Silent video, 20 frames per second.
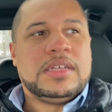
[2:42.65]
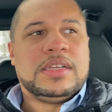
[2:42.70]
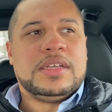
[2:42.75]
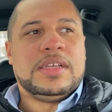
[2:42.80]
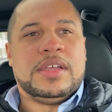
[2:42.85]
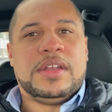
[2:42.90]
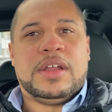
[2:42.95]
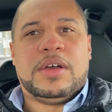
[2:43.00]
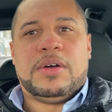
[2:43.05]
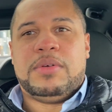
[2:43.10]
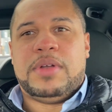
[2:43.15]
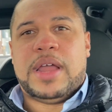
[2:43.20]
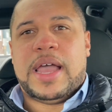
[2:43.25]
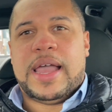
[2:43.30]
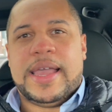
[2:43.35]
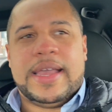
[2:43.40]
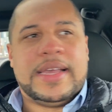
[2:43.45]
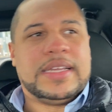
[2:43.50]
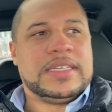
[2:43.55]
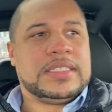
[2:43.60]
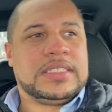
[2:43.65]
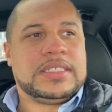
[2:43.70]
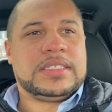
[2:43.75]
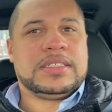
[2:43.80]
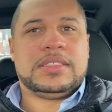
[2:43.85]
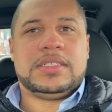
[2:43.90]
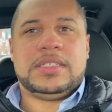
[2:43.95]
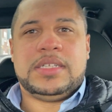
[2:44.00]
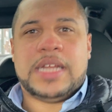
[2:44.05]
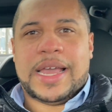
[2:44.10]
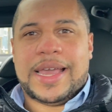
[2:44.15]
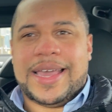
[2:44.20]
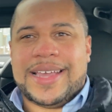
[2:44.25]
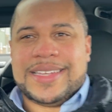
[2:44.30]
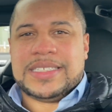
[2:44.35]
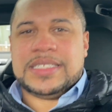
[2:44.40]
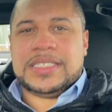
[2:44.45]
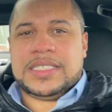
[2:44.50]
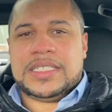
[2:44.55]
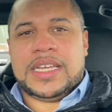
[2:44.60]
you know, not as
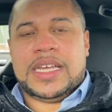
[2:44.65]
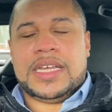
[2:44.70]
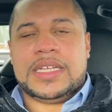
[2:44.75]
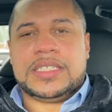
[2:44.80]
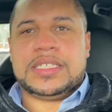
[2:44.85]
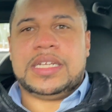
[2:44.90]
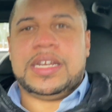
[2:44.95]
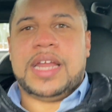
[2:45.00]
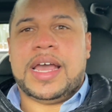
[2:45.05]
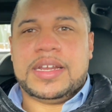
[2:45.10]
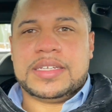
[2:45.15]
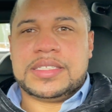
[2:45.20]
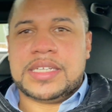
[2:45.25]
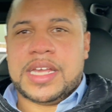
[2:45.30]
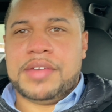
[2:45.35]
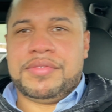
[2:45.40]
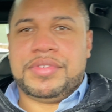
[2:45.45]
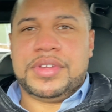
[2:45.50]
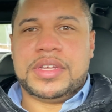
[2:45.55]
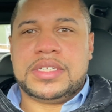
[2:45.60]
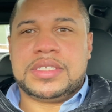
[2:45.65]
intense and not as heavy.